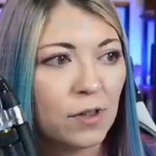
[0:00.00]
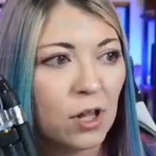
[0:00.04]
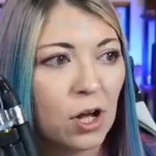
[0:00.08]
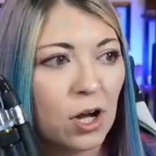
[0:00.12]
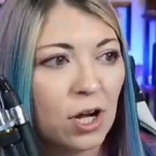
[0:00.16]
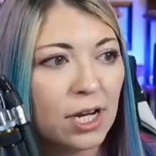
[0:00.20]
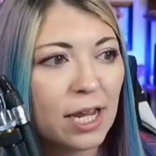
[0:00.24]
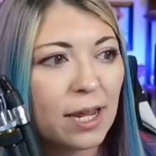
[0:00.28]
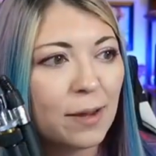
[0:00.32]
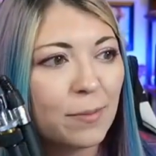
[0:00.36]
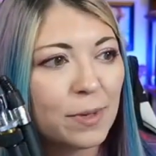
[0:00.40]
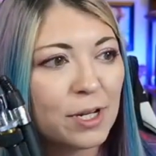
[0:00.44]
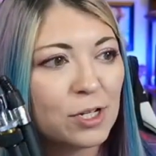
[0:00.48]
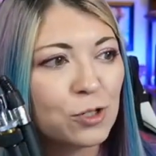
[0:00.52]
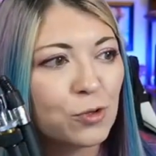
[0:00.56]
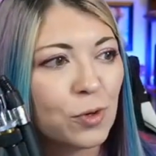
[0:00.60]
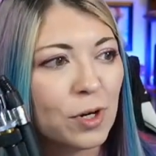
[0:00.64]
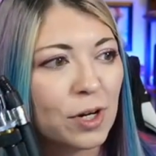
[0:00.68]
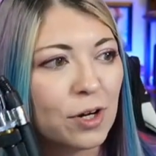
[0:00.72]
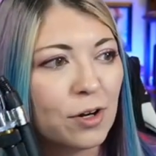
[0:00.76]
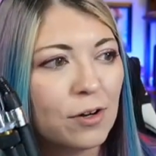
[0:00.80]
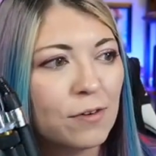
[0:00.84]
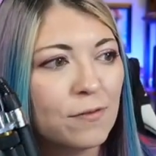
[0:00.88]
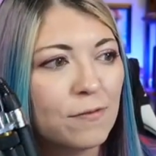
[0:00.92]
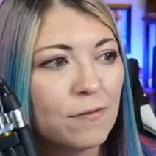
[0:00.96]
The flaw can be
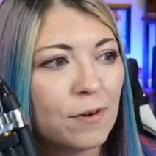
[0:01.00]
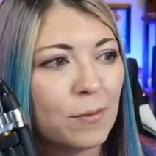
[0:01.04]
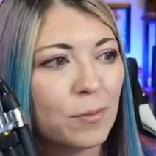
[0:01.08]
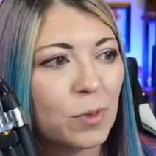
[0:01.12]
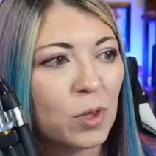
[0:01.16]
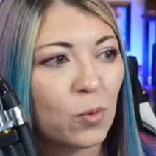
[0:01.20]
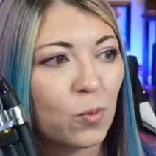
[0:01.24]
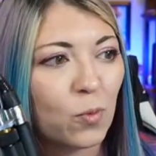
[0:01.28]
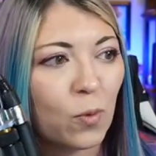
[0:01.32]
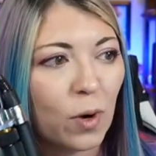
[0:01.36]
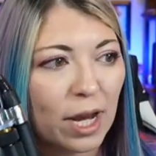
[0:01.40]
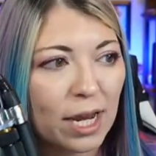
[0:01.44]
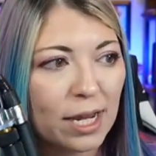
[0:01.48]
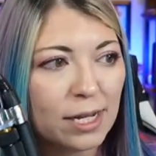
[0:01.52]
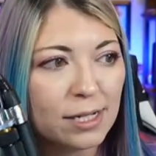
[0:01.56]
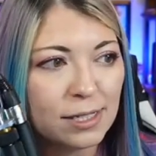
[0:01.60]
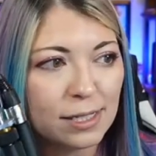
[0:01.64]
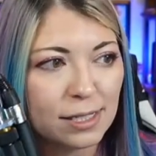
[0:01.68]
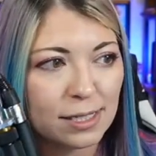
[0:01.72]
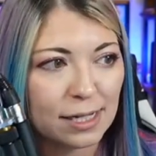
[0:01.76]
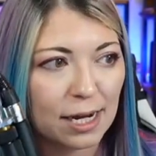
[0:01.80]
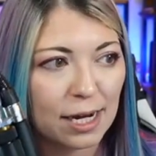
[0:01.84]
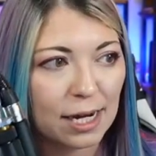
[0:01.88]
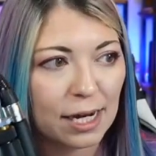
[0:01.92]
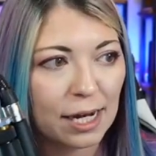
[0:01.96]
triggered from the WAN
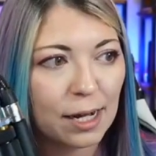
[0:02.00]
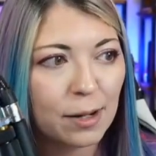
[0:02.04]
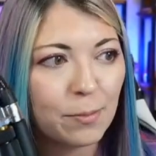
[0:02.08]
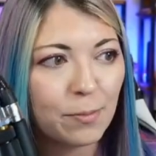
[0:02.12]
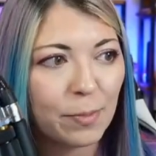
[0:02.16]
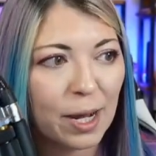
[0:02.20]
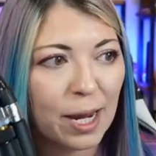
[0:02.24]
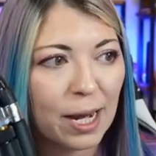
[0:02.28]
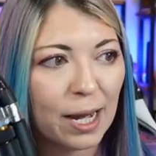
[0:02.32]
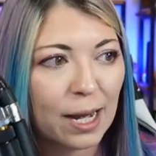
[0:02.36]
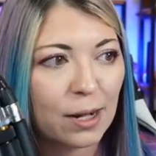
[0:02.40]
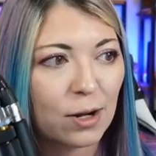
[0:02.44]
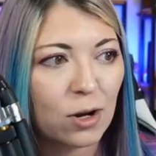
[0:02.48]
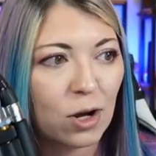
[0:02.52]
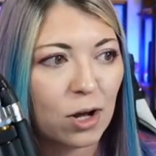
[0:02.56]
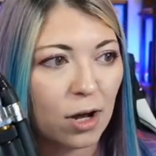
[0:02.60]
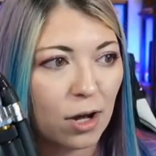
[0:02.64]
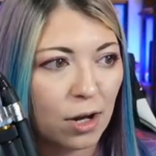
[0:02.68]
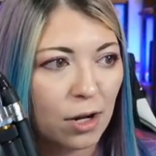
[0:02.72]
side by an